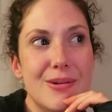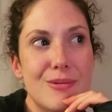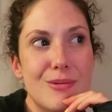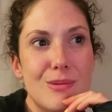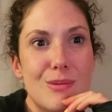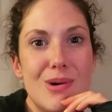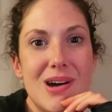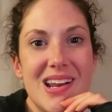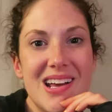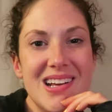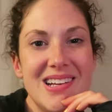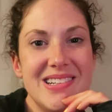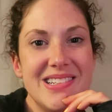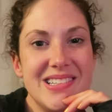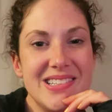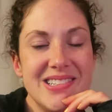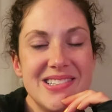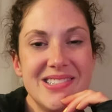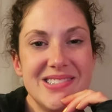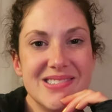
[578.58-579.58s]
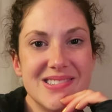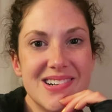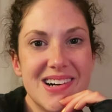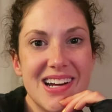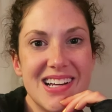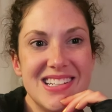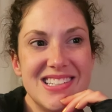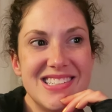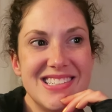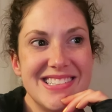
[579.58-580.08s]
what I do.
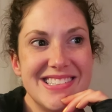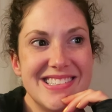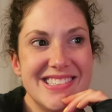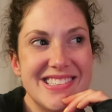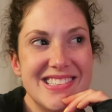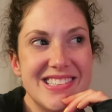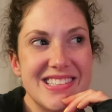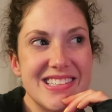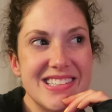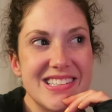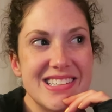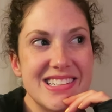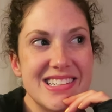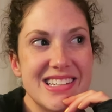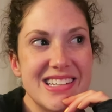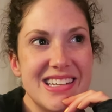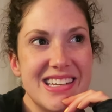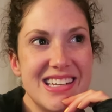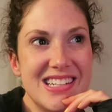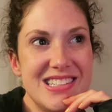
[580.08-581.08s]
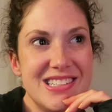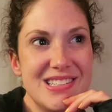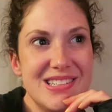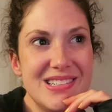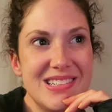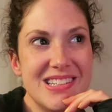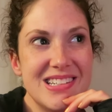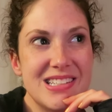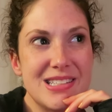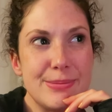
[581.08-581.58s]
I just get
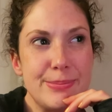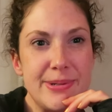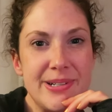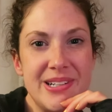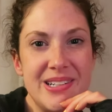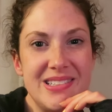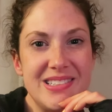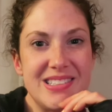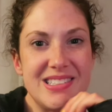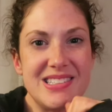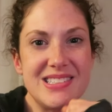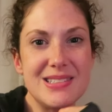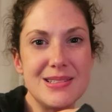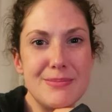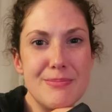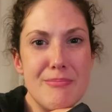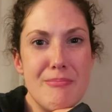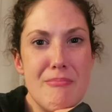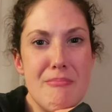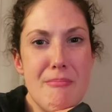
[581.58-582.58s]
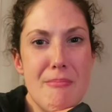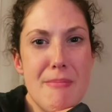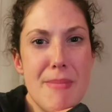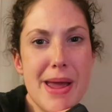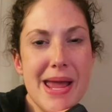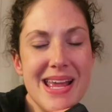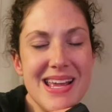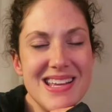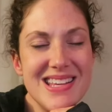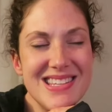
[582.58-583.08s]
to experience these
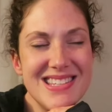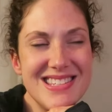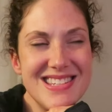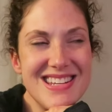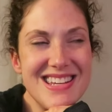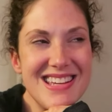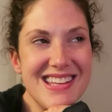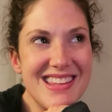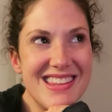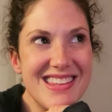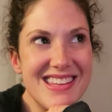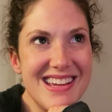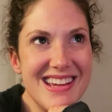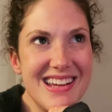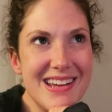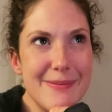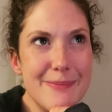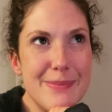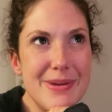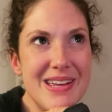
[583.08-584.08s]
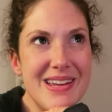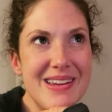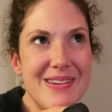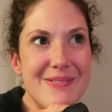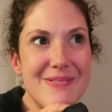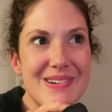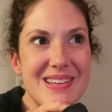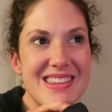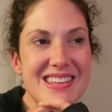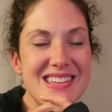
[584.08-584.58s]
amazing things and be
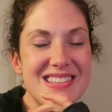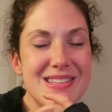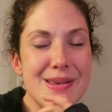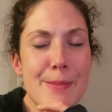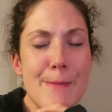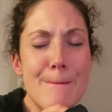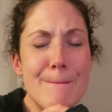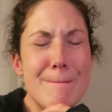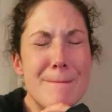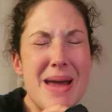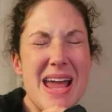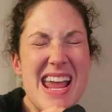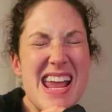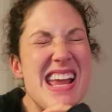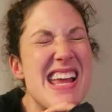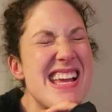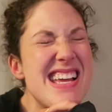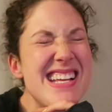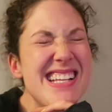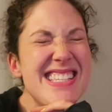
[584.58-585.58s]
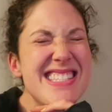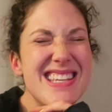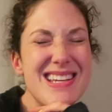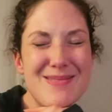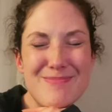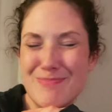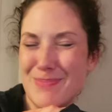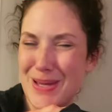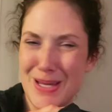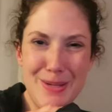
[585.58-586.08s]
with these
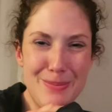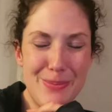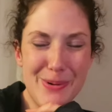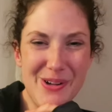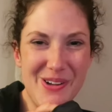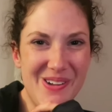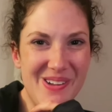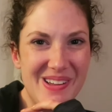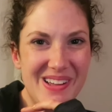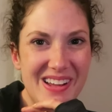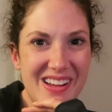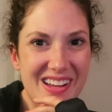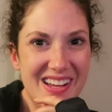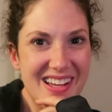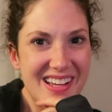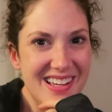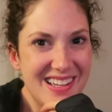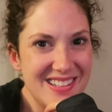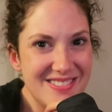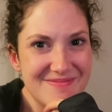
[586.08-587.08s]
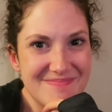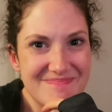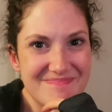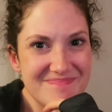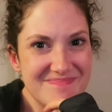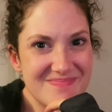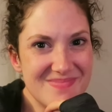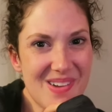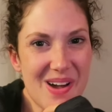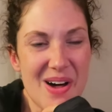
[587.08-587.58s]
amazing people
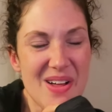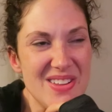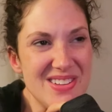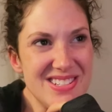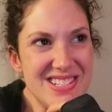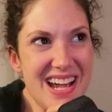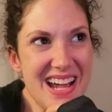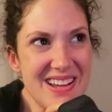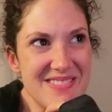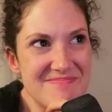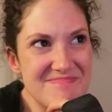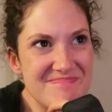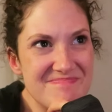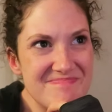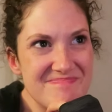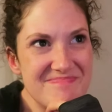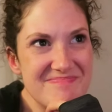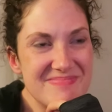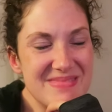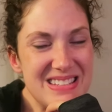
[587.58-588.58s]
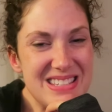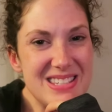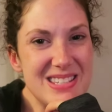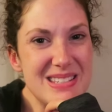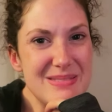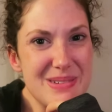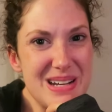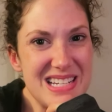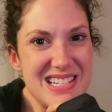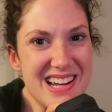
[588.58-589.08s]
all the time. This
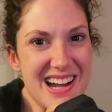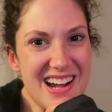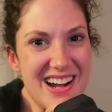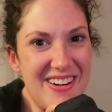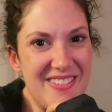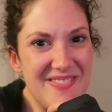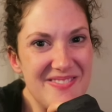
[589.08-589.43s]
is my job.